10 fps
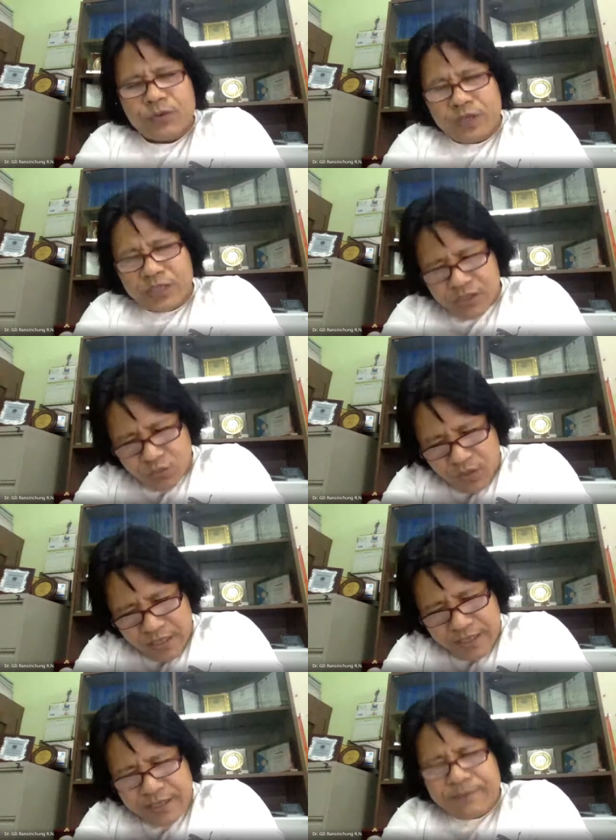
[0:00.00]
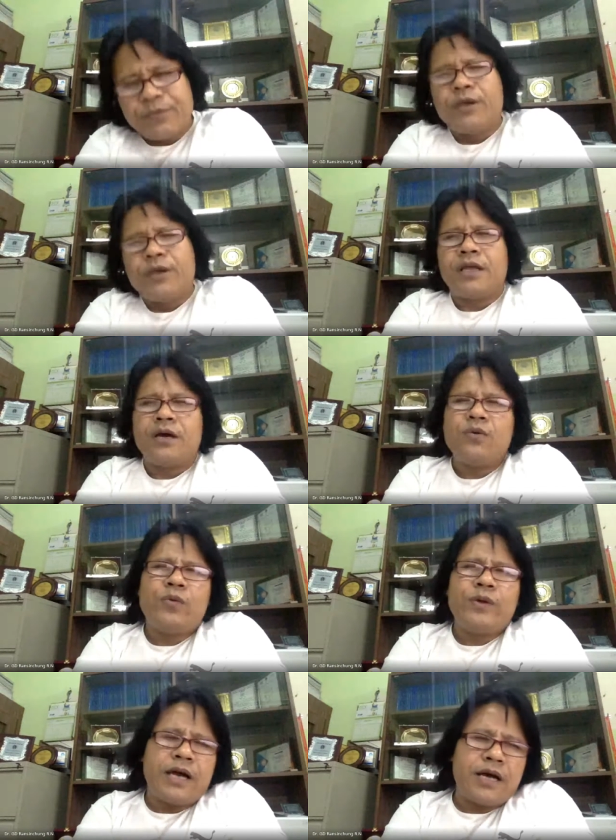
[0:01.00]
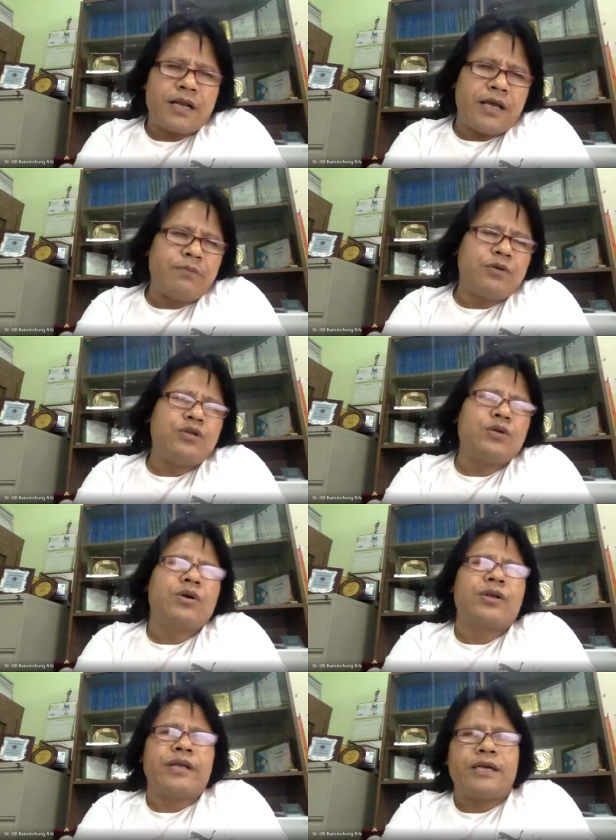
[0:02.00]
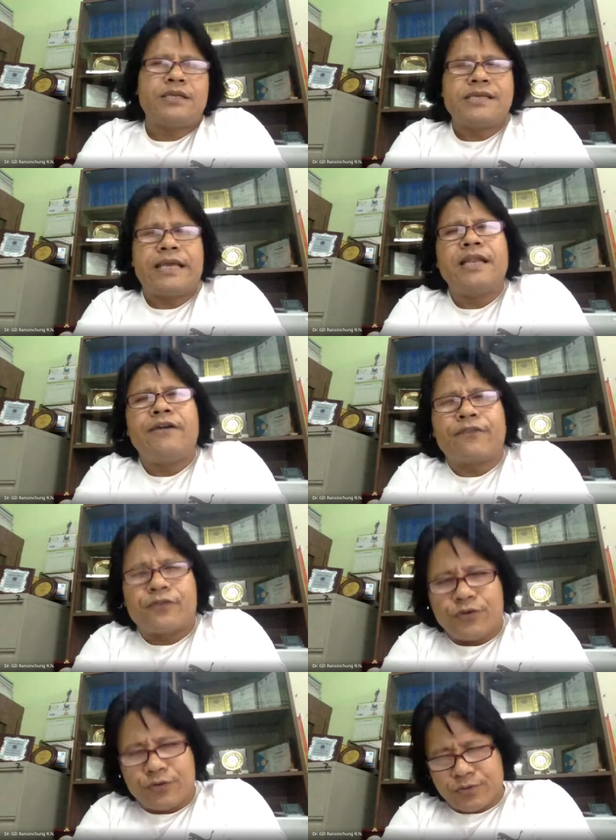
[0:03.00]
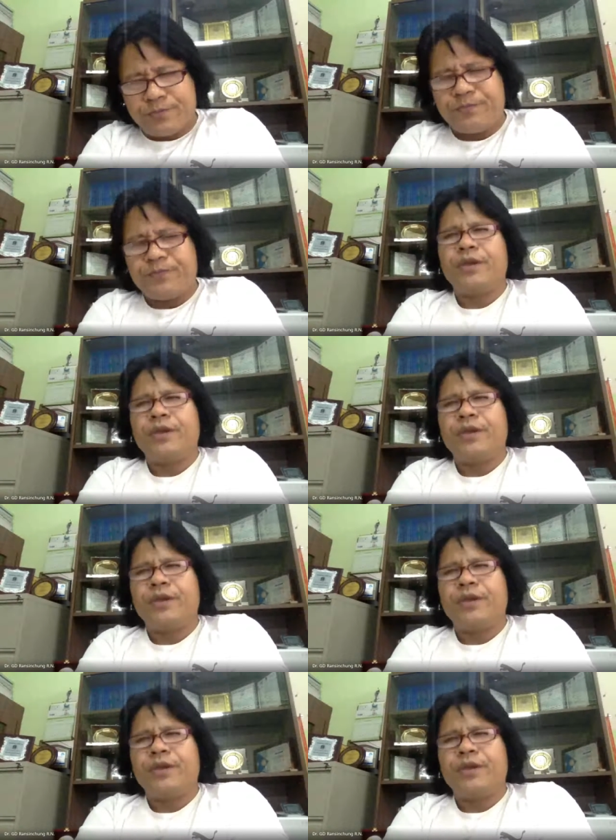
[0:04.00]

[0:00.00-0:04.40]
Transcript: which is why now we are able to create enough room